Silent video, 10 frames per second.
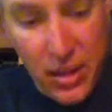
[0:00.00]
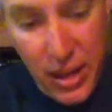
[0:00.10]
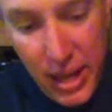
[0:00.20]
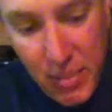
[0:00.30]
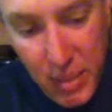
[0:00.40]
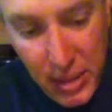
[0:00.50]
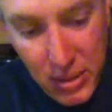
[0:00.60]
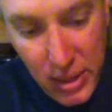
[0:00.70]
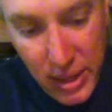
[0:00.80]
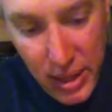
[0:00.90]

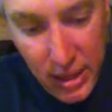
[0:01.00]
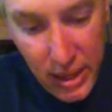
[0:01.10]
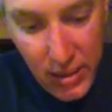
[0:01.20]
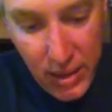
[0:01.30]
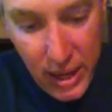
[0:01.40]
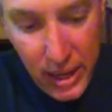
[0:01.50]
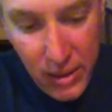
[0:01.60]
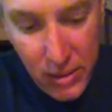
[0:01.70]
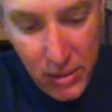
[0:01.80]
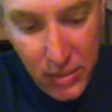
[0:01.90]
atomizer I got laying right
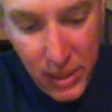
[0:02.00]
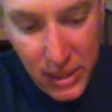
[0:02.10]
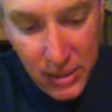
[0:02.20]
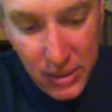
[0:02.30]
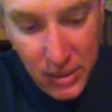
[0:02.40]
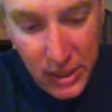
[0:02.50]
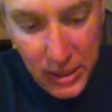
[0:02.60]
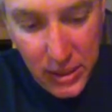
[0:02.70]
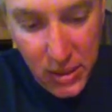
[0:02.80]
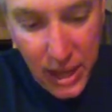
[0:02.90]
here. Make this a little
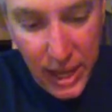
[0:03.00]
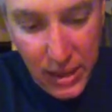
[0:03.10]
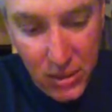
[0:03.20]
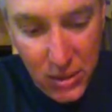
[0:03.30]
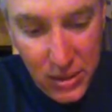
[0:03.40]
easier to handle.